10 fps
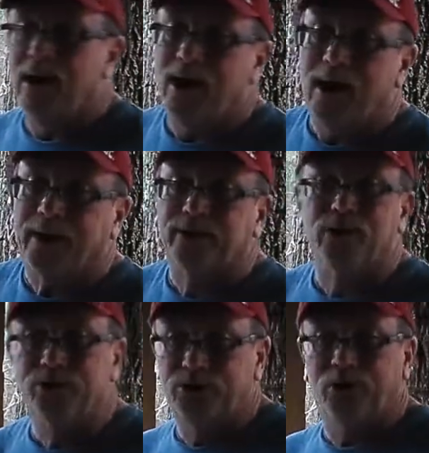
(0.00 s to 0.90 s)
I
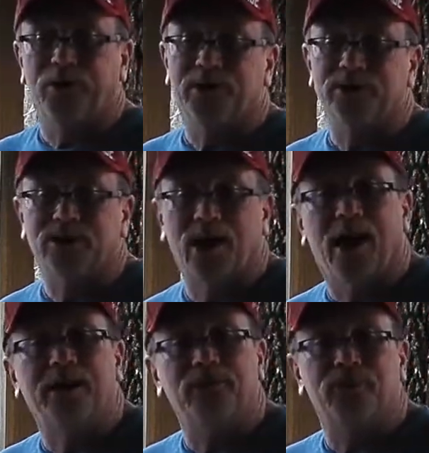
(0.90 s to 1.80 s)
could turn
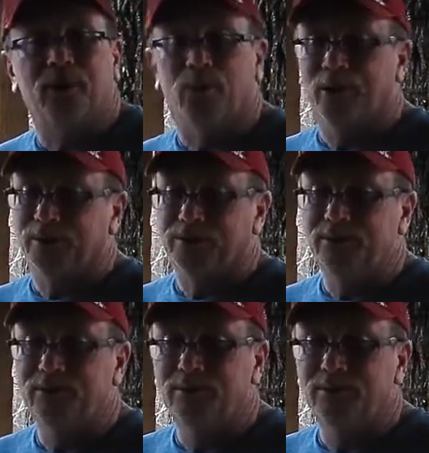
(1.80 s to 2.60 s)
inside if I wanted,